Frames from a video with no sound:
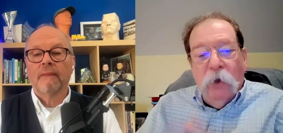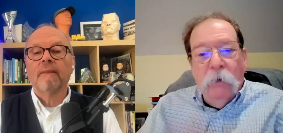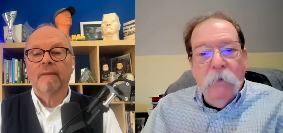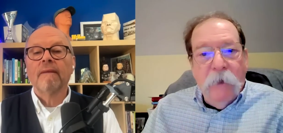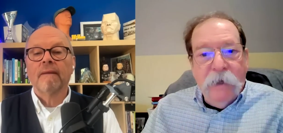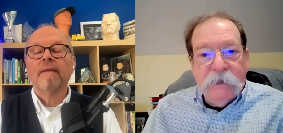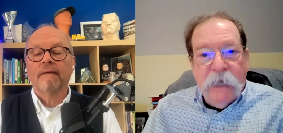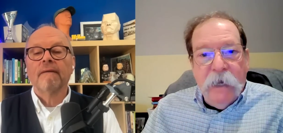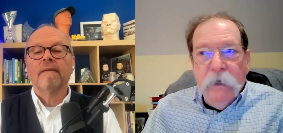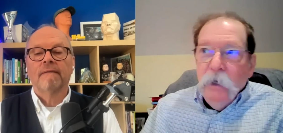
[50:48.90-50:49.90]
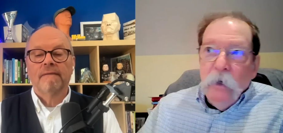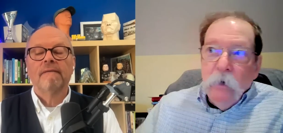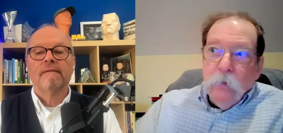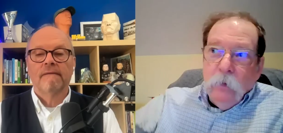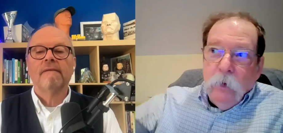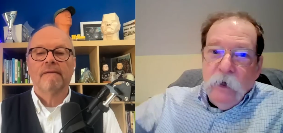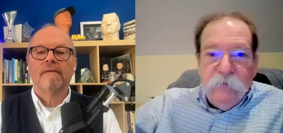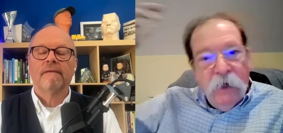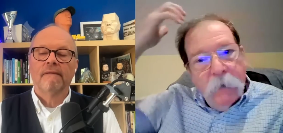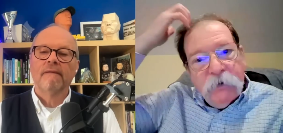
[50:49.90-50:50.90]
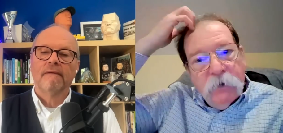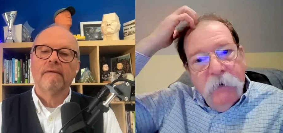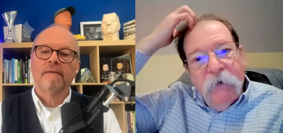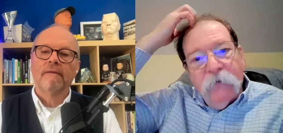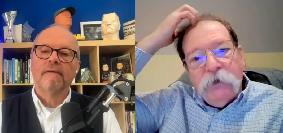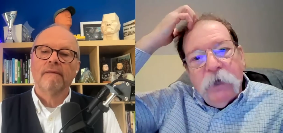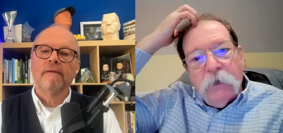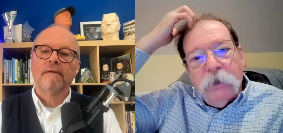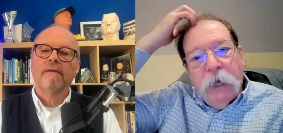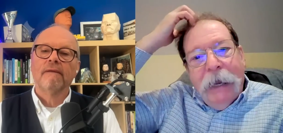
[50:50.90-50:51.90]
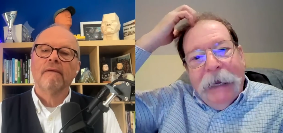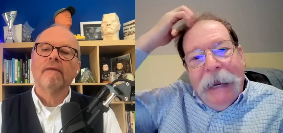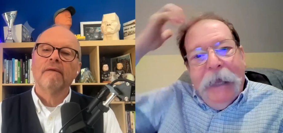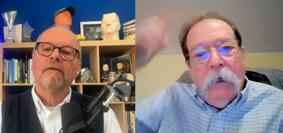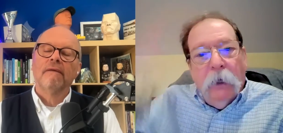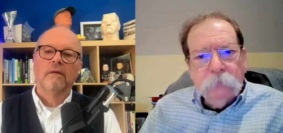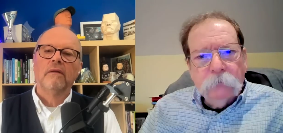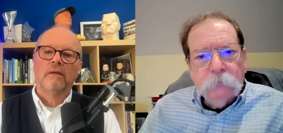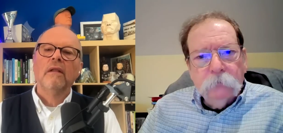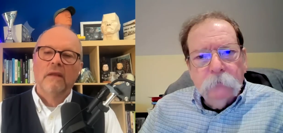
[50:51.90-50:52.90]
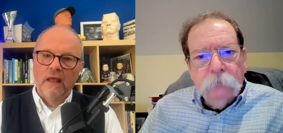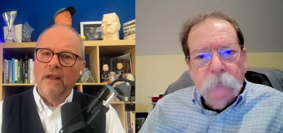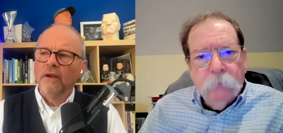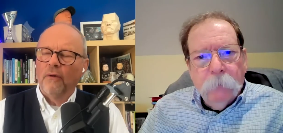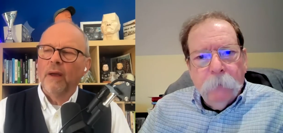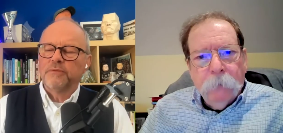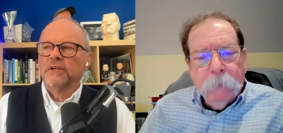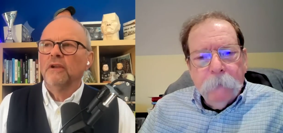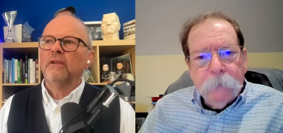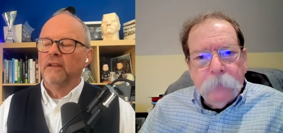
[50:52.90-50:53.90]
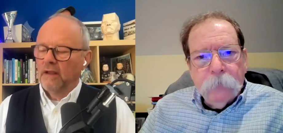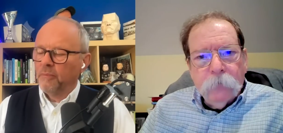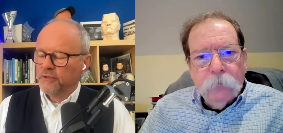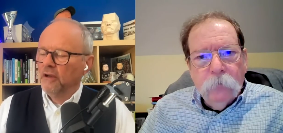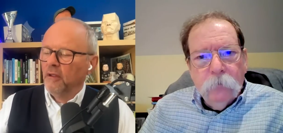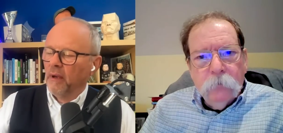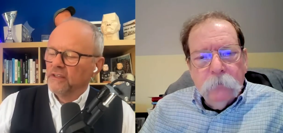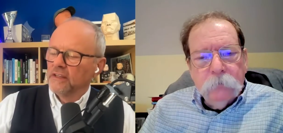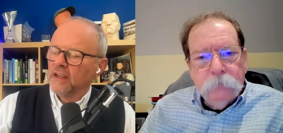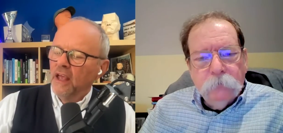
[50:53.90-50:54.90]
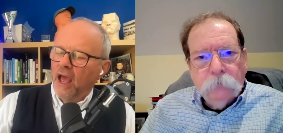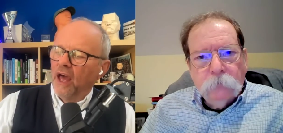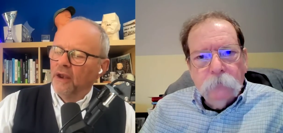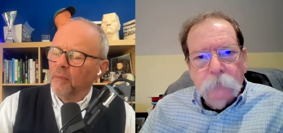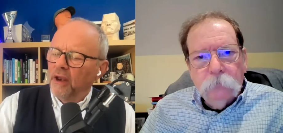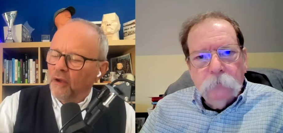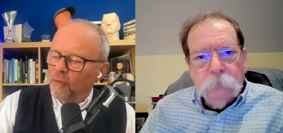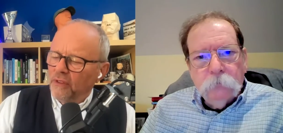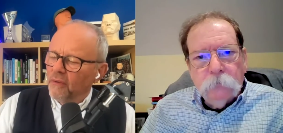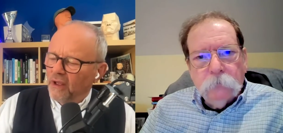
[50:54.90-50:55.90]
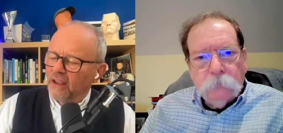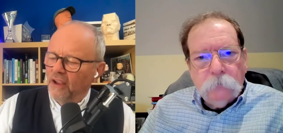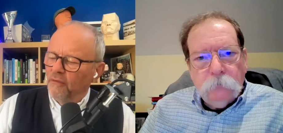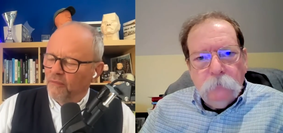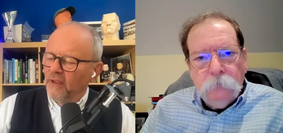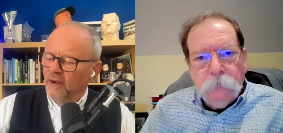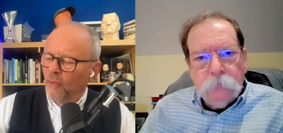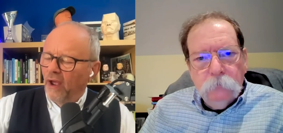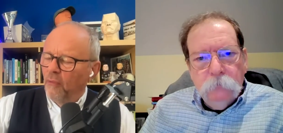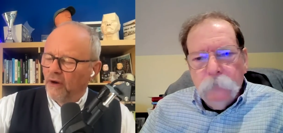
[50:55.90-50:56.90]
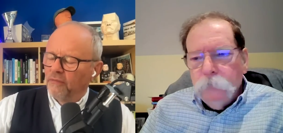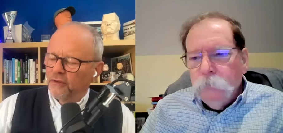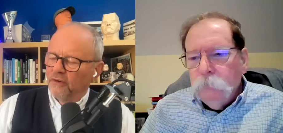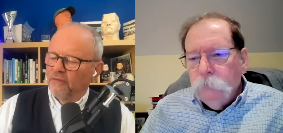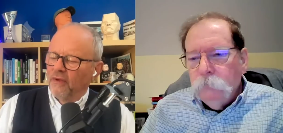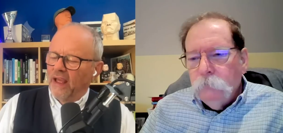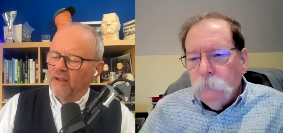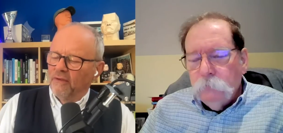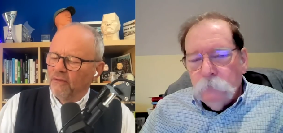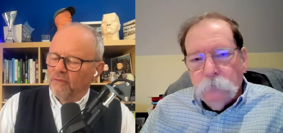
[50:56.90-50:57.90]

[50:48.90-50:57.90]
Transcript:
Speaker 1: them at my site. Well, what if the upstream infrastructure can't handle it?
Speaker 2: Yeah, no, absolutely. Absolutely makes sense. And I mean, I, I kind of, in a way, want to sort of uh,